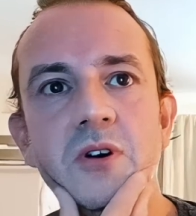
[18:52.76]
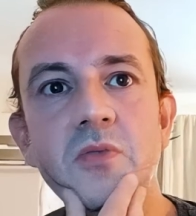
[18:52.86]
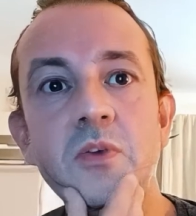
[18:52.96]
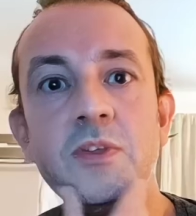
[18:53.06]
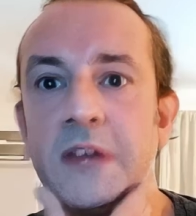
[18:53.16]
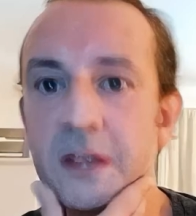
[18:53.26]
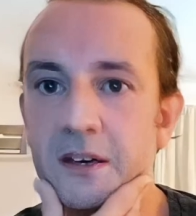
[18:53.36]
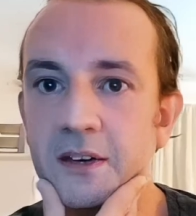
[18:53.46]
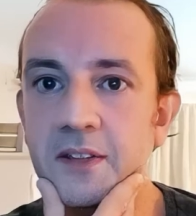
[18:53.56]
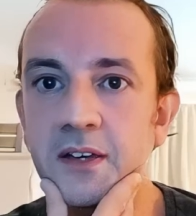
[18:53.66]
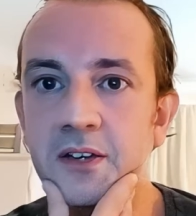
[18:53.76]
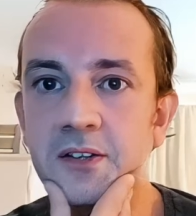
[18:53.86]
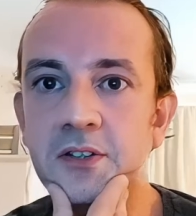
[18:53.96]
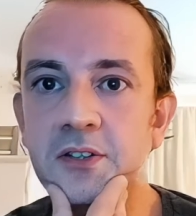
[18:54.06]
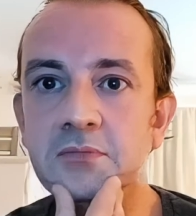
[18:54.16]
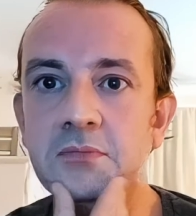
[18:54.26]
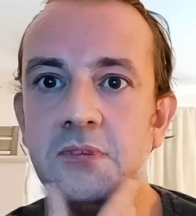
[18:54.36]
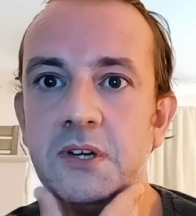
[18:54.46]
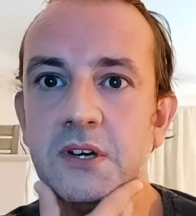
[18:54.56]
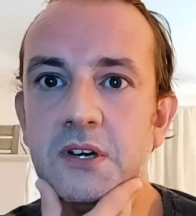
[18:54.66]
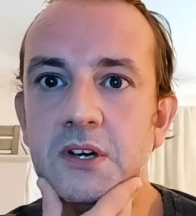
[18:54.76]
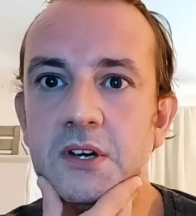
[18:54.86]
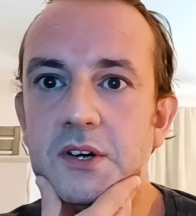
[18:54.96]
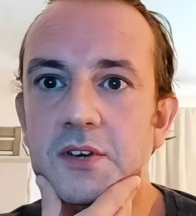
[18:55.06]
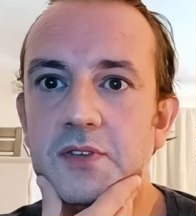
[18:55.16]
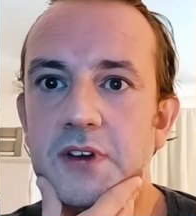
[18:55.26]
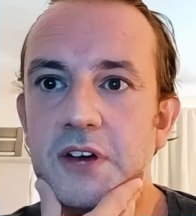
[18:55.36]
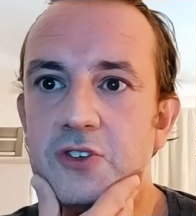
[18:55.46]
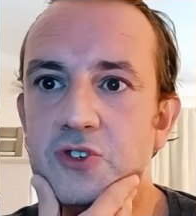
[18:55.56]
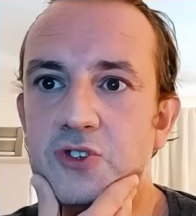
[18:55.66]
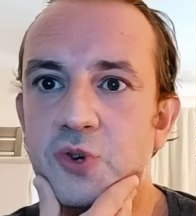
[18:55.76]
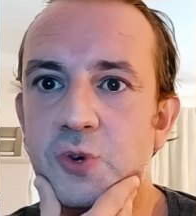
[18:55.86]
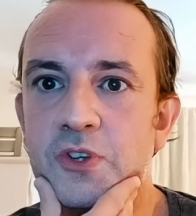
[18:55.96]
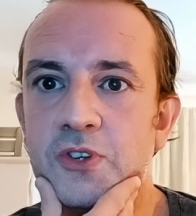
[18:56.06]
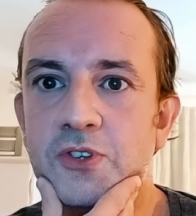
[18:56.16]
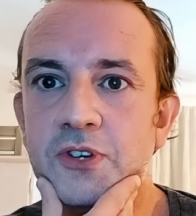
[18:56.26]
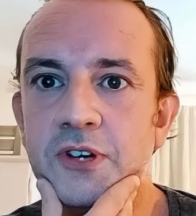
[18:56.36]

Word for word: with me, I think, and, and various traumas.